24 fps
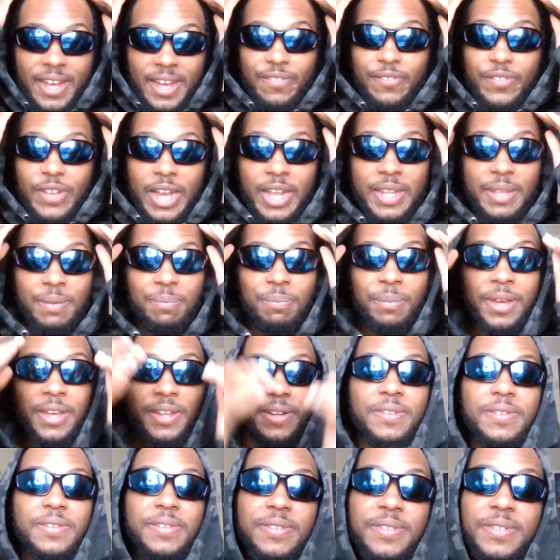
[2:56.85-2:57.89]
I finally
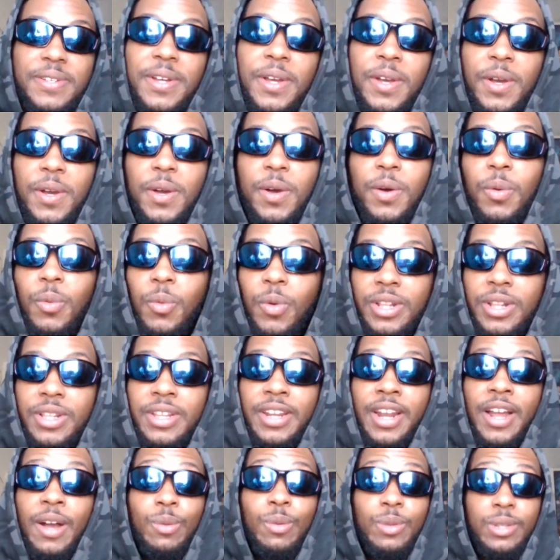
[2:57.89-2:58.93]
met one
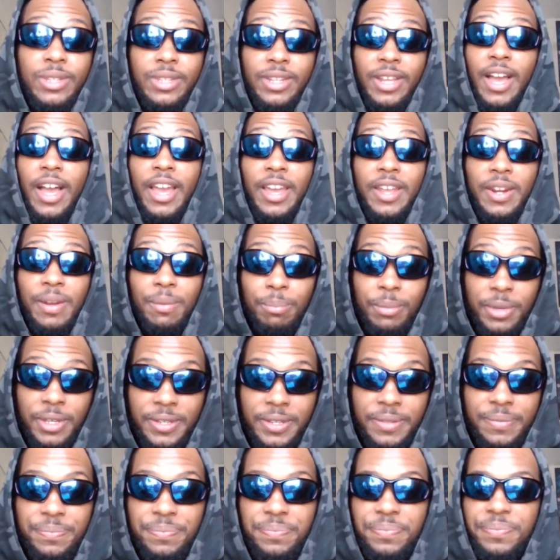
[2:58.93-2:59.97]
that I was dying to meet.